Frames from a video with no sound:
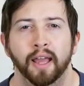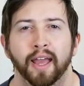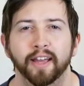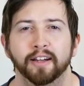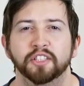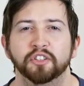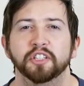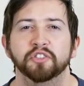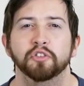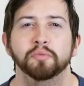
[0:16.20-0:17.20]
Hey guys,
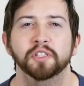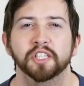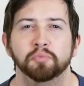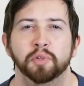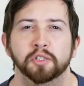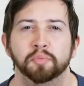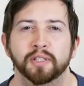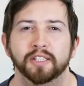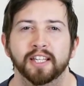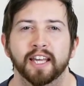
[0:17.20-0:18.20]
Chris from
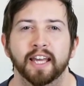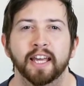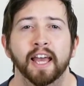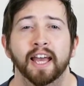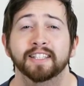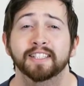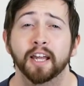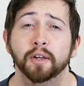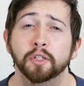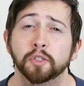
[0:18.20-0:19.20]
6++ here, and
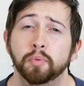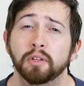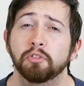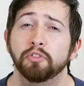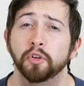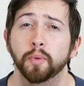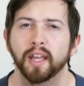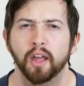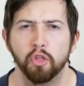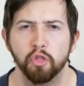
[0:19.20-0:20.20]
today I'm going to be
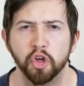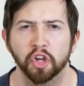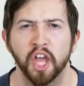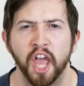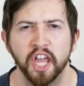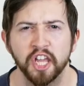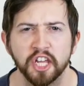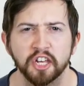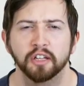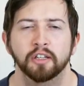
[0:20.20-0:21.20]
reviewing the
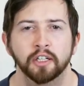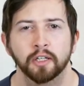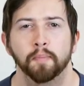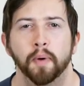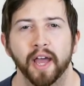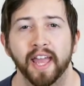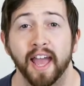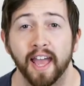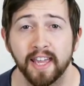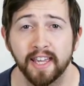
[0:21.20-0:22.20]
Kane by
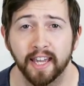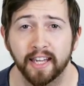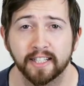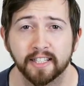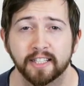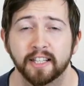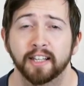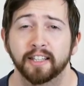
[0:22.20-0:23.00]
A-Case.